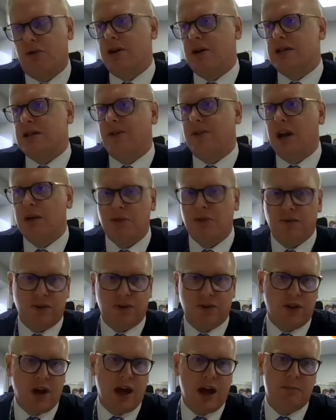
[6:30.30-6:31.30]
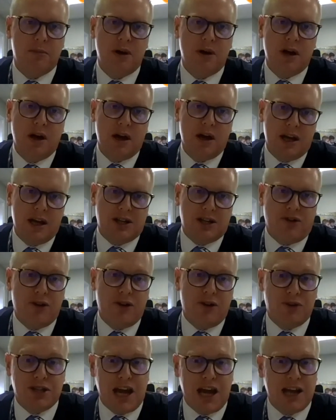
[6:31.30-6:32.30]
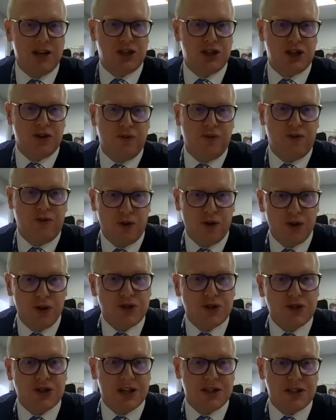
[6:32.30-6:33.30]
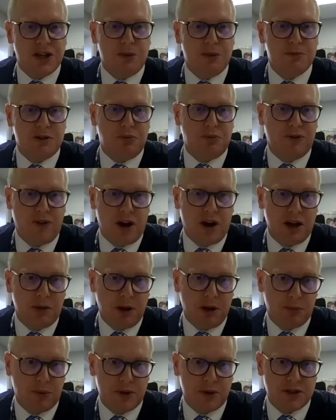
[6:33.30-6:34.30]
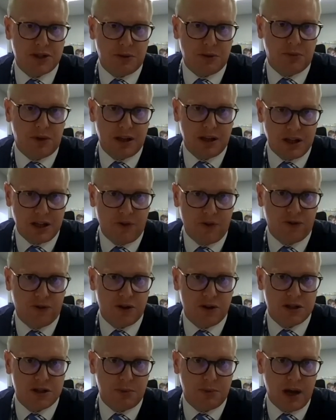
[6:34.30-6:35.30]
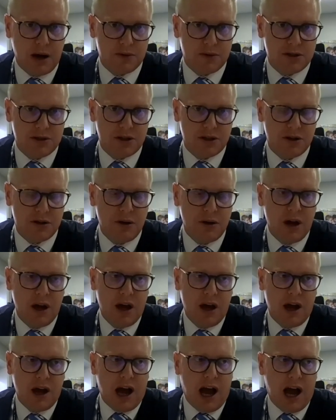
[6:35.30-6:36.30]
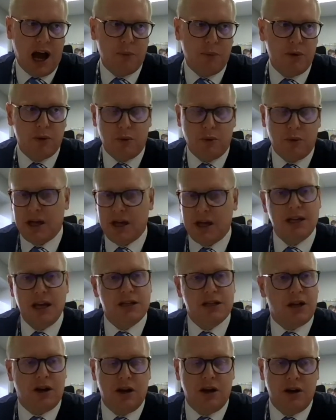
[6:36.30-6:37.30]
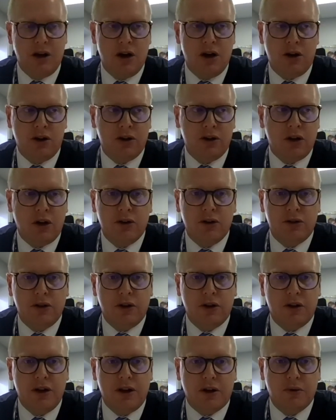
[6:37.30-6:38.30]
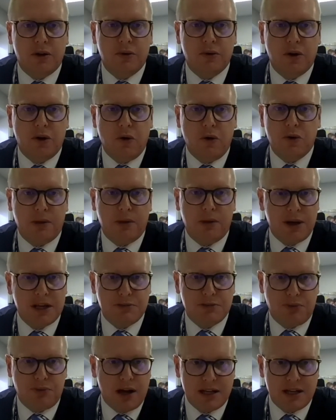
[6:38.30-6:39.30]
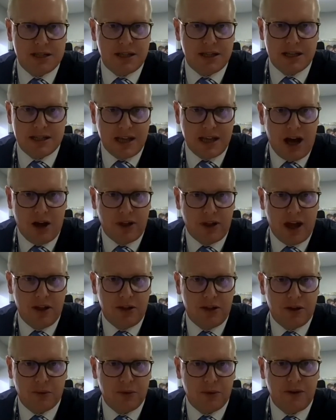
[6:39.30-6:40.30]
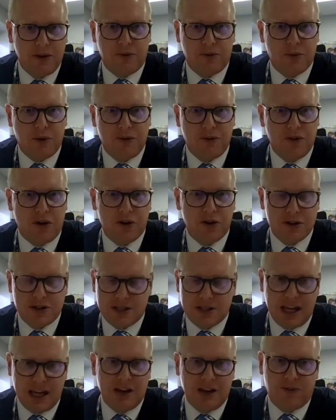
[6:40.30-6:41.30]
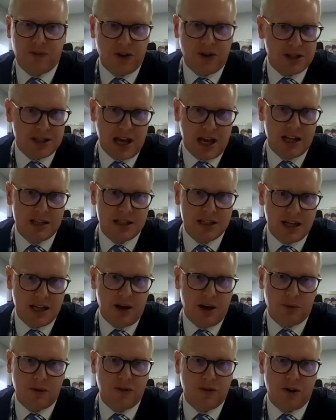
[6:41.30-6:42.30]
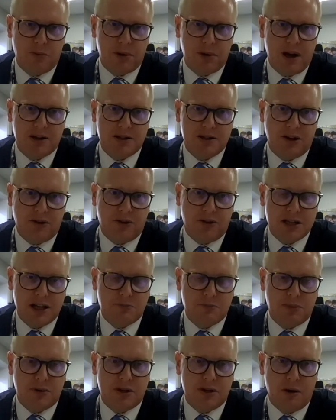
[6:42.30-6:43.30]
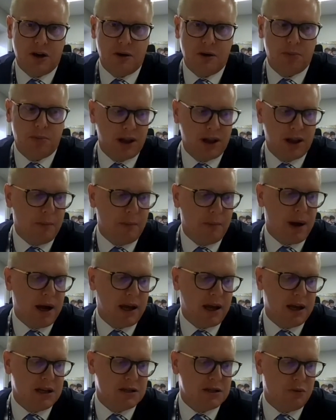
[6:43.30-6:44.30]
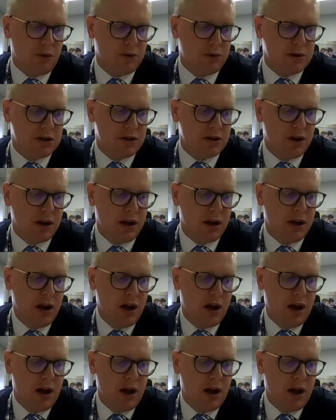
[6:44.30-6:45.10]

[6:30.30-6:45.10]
development for them. It's great retention for us in terms of providing people with something different to be able to do. And we're keen to kind of learn on all that best practice that's out there that we've not seen firsthand yet. We've not been able to grasp and trying to bring that back into what we're doing.